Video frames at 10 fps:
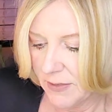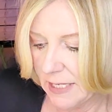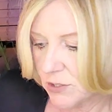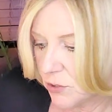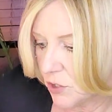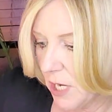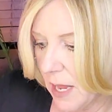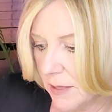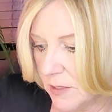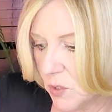Financial
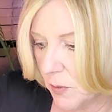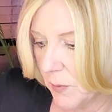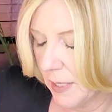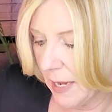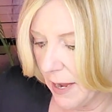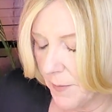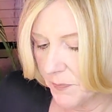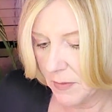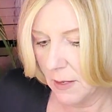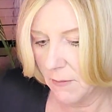challenge, what do we get?